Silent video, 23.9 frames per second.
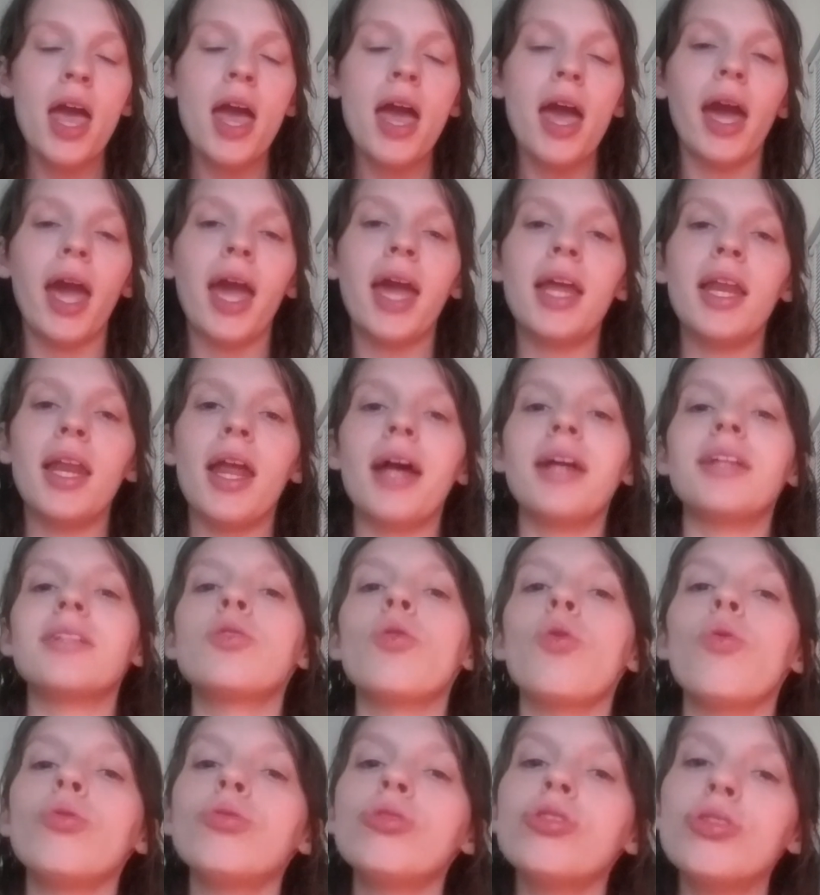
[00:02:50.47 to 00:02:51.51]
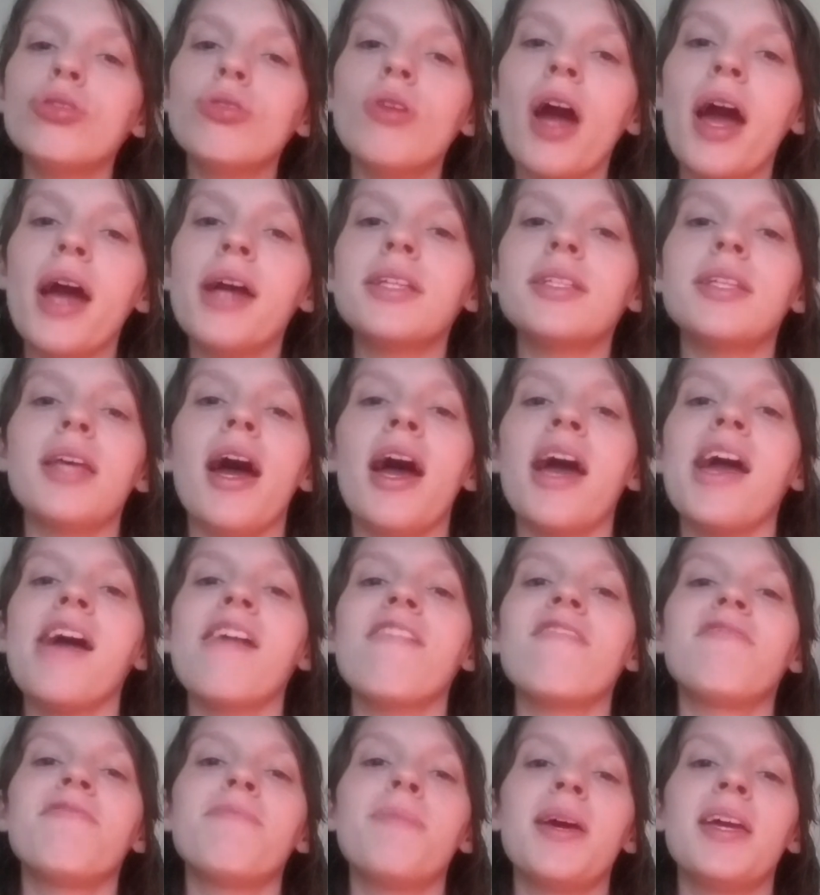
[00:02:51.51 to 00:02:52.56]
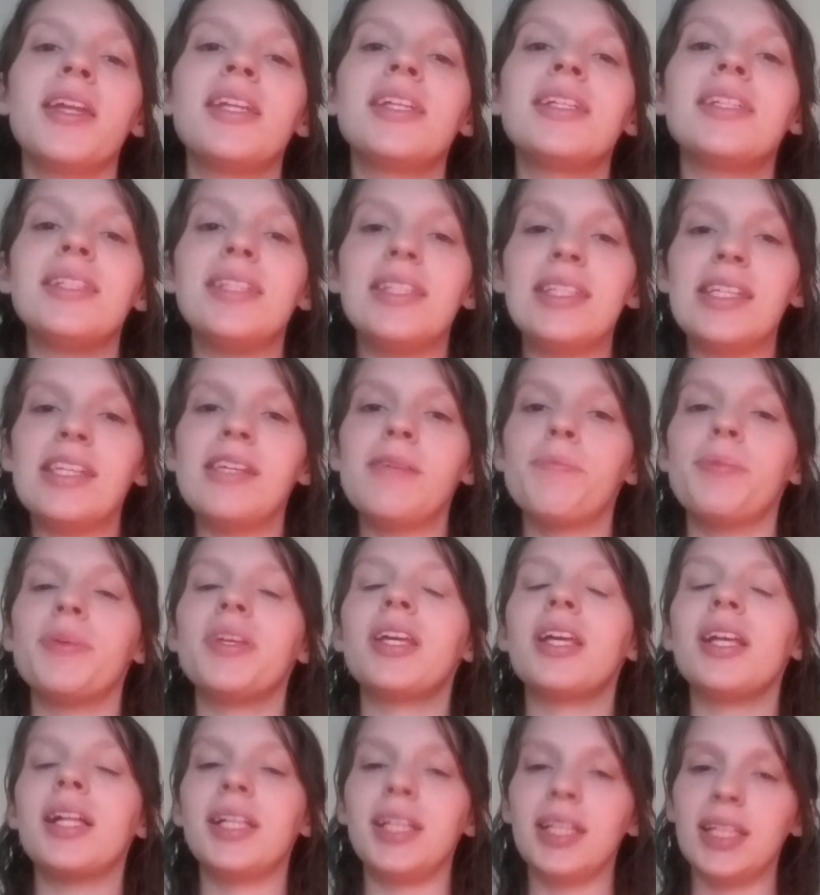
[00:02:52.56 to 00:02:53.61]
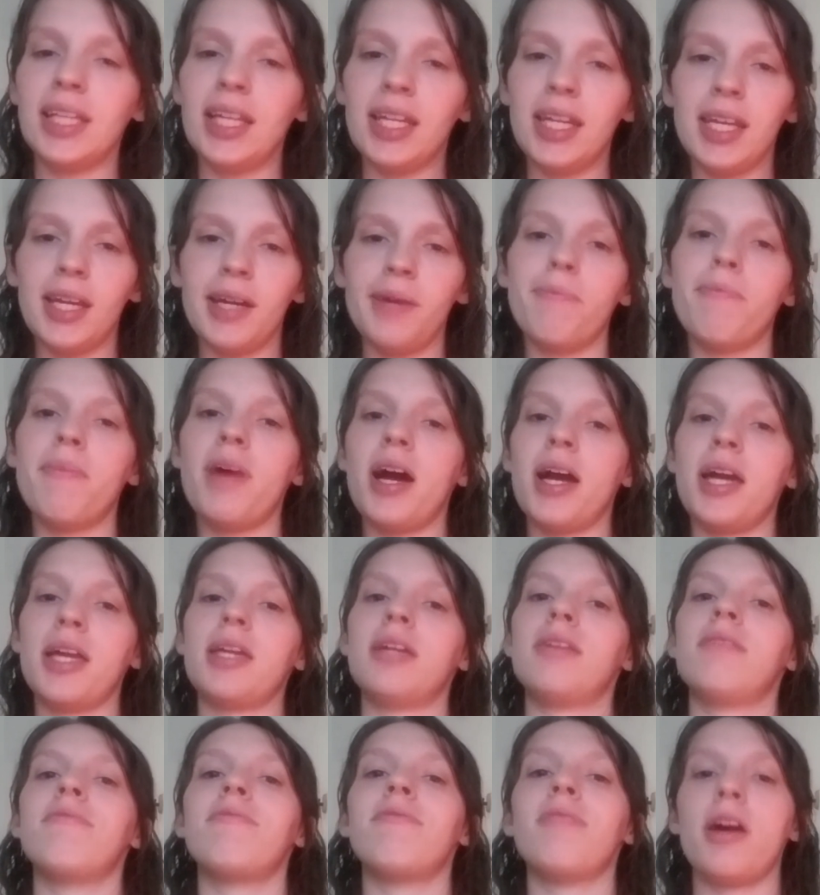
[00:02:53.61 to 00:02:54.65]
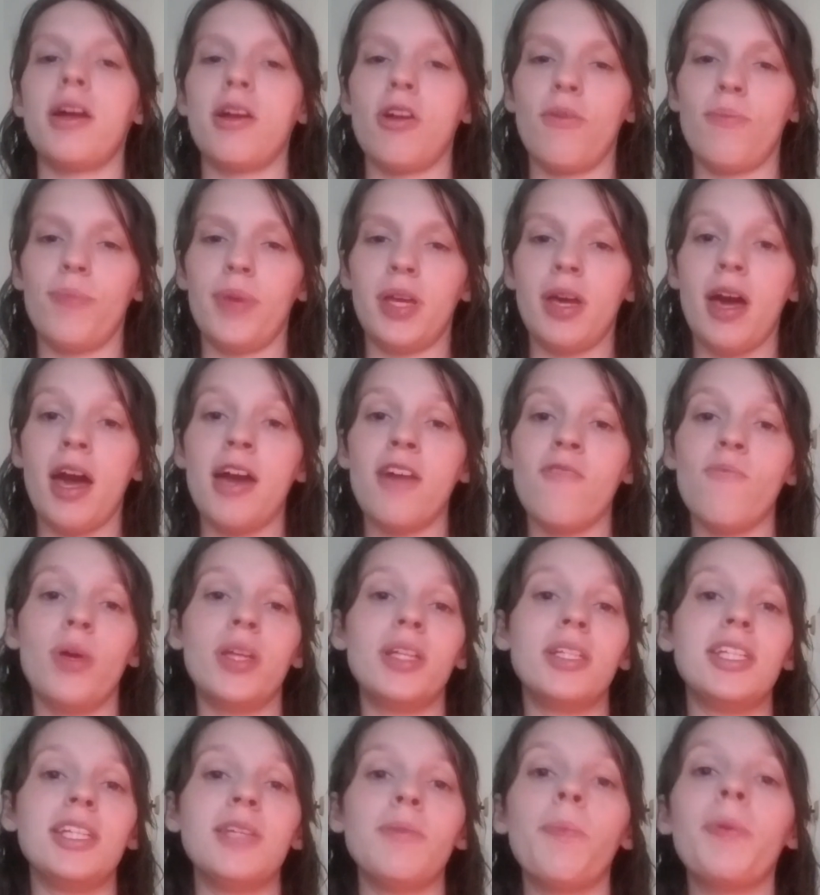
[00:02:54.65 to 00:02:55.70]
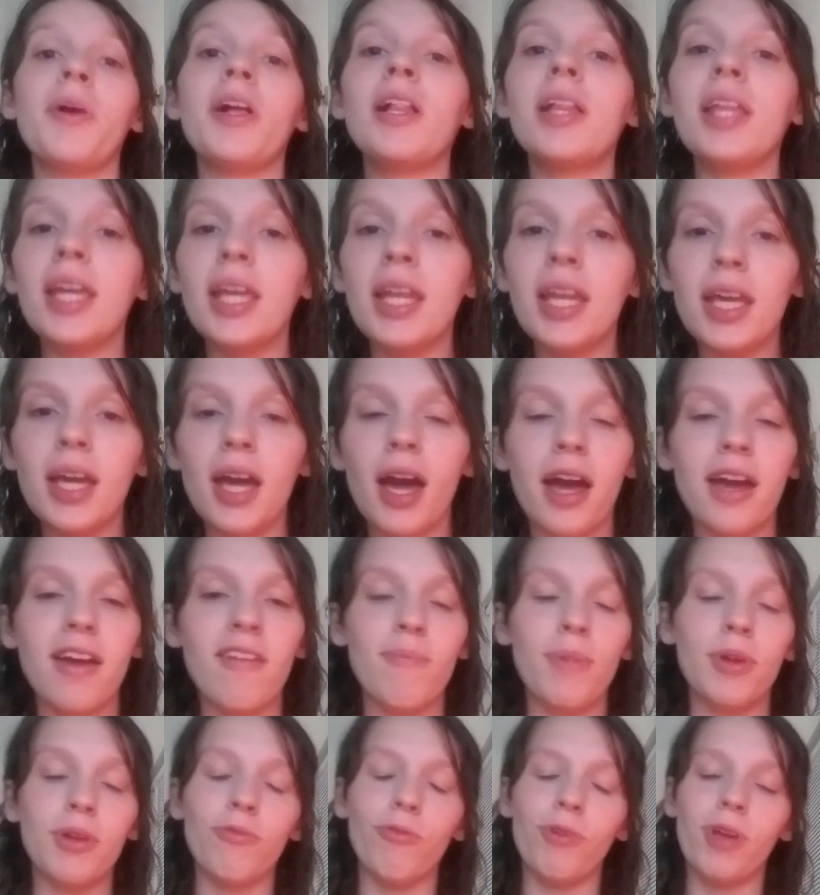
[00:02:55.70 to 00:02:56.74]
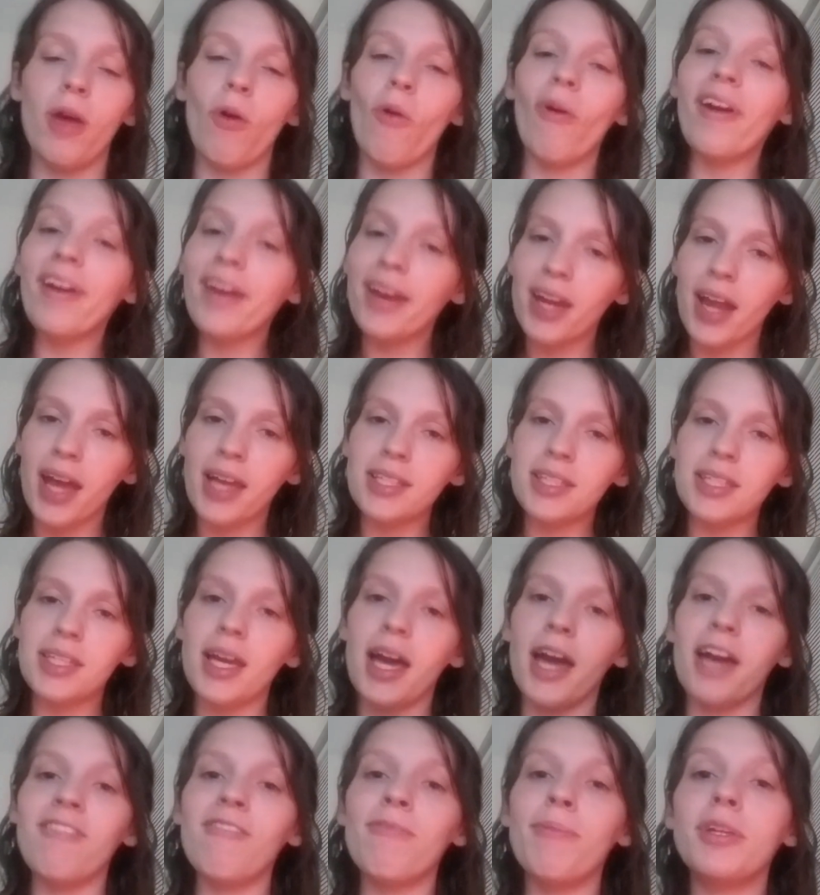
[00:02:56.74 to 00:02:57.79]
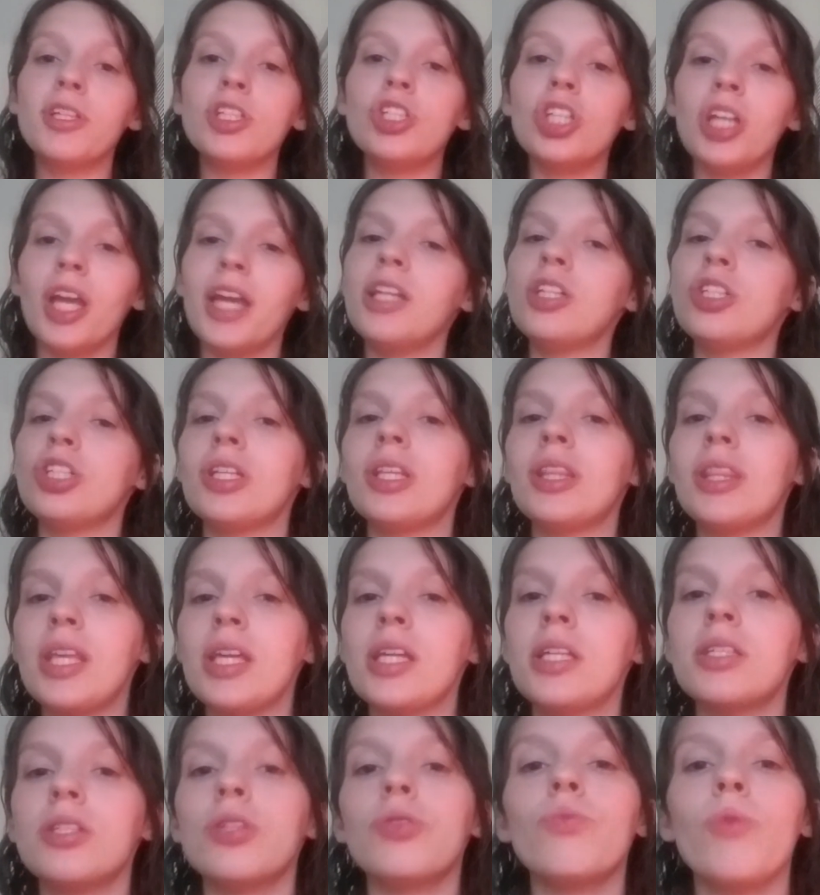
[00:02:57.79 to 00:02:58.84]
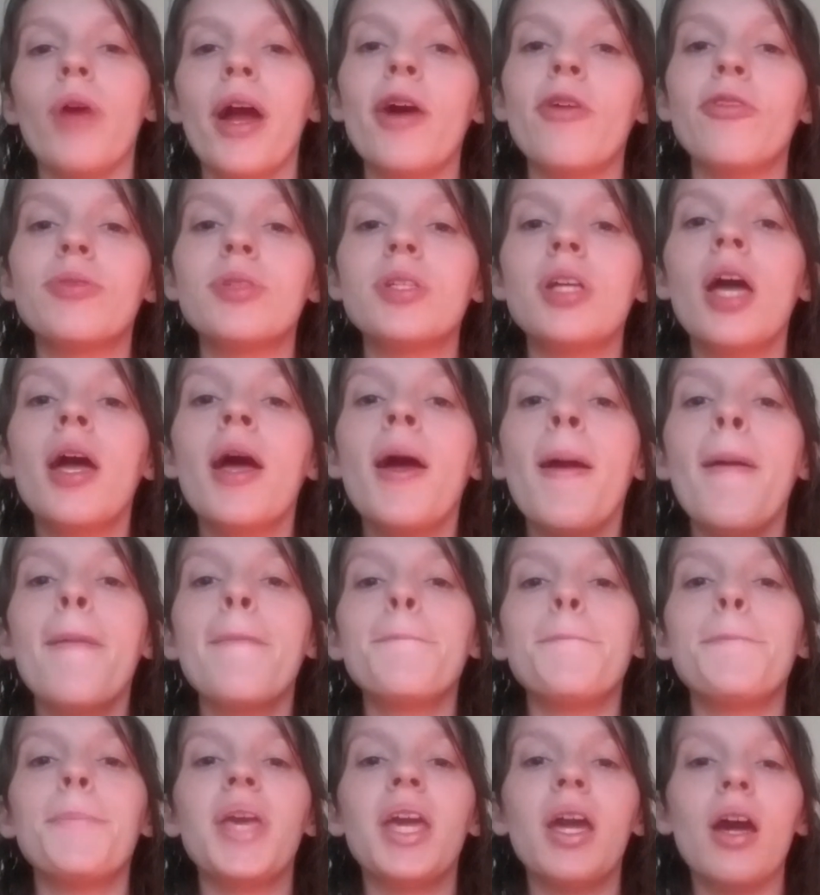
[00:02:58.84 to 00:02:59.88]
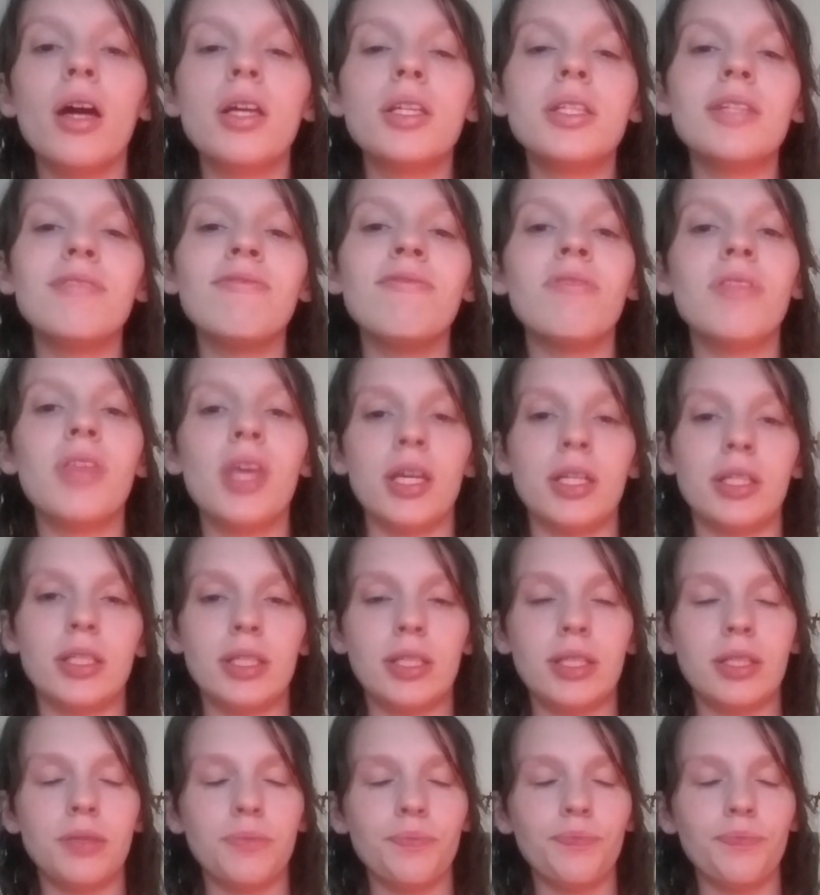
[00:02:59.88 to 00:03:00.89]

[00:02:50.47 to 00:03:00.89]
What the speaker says: And I told you guys I have been deep cleaning my environment. I have been deep cleaning, I have been reorganizing, I have been changing things around because of this.